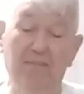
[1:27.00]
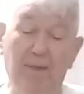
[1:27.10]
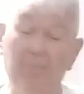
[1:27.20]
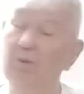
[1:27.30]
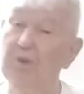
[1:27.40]
the
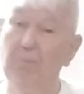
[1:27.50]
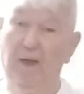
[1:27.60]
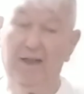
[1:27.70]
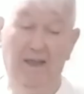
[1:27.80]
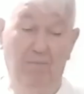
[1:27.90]
big butcher
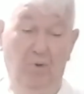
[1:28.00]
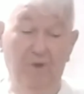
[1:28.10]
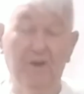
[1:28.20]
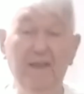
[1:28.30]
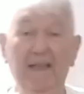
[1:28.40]
block cutting
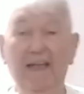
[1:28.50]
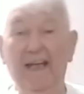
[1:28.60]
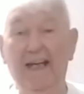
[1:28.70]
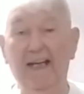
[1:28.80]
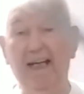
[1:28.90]
boards. And I